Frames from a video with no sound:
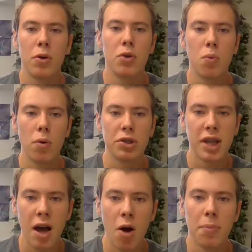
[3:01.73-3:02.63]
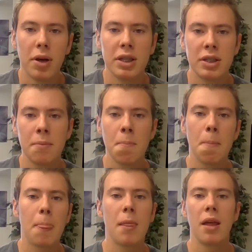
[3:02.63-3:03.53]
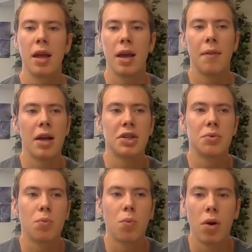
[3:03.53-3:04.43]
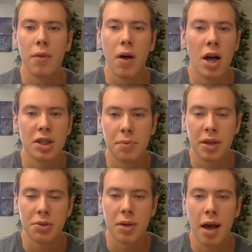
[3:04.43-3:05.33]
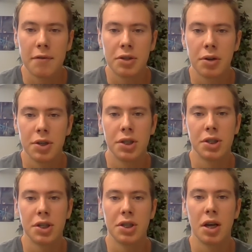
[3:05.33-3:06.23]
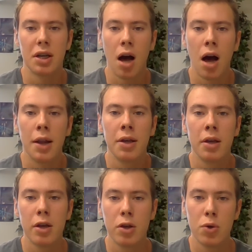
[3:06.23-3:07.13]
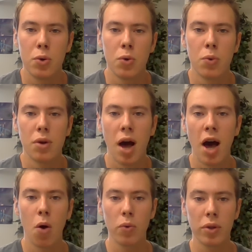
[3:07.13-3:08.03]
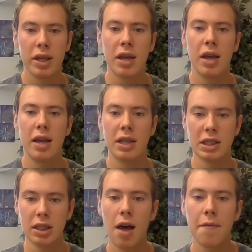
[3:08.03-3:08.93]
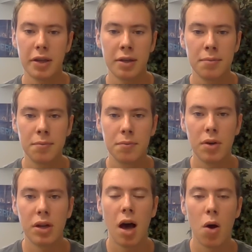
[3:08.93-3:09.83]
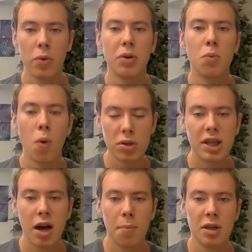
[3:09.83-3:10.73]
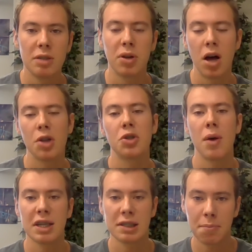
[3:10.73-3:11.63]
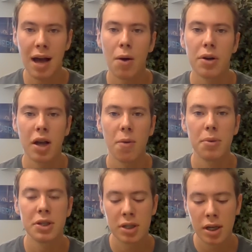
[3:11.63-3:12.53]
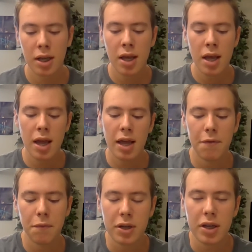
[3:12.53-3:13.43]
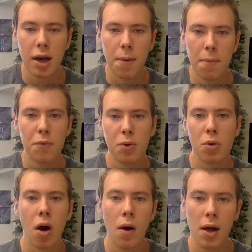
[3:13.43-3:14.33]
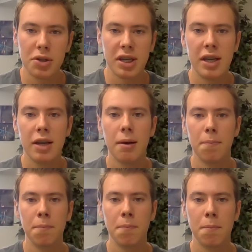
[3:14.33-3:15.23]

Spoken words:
who wants to help us. And that's one of the awesome things we have as Christians is a God who not only is loving and not only wants to help us, but also has the power to help us. And if we'll call out to him,